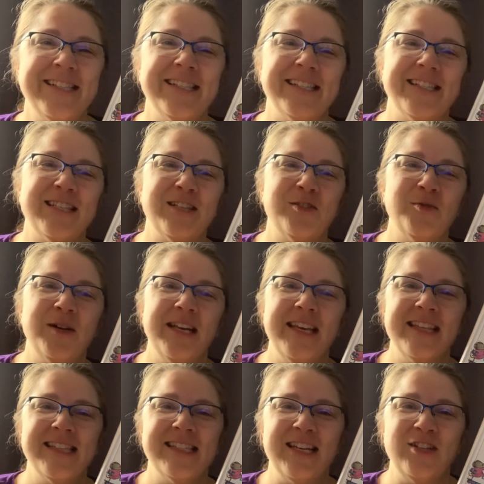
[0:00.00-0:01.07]
It's the 20th
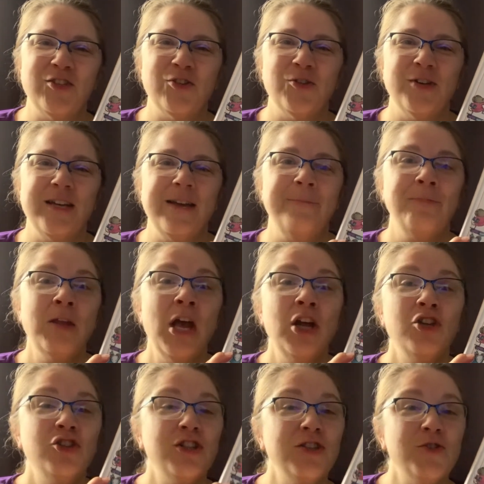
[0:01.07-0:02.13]
century
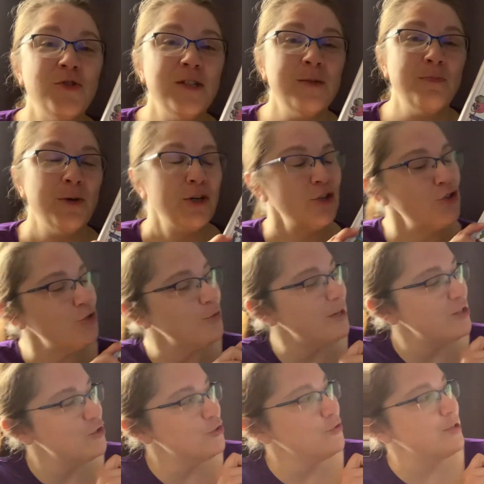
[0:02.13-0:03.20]
children's book
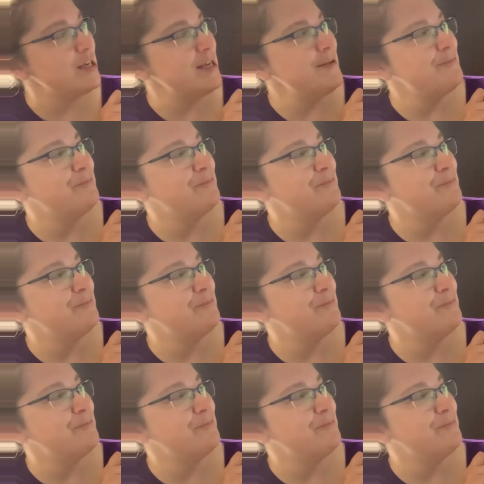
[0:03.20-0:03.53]
treasury.